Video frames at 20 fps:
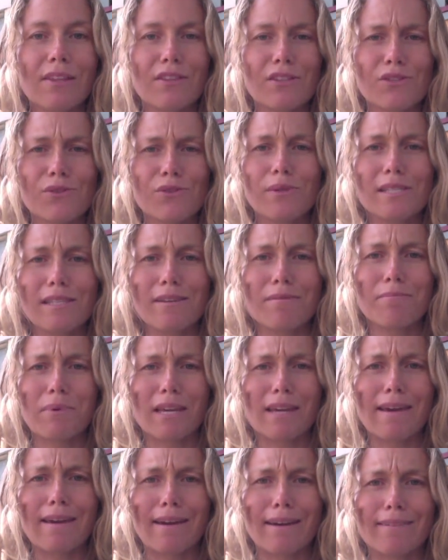the squeezing
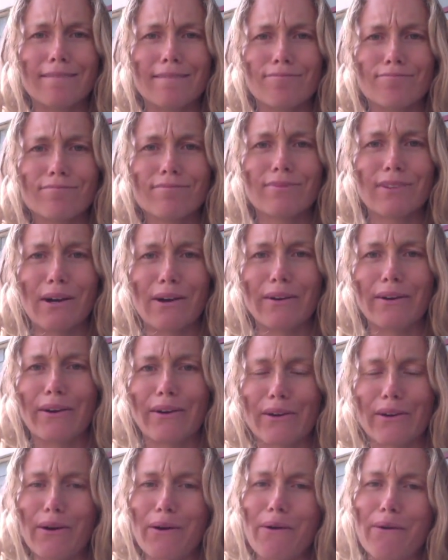began long
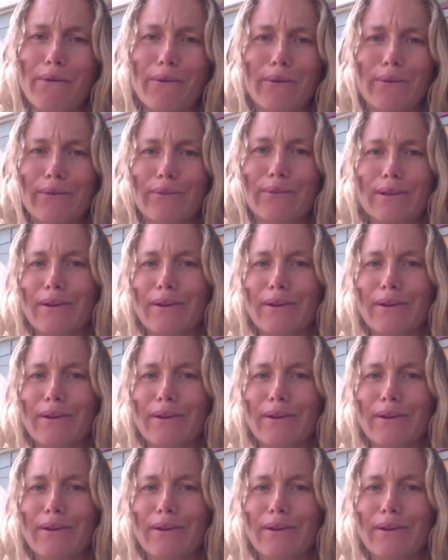ago.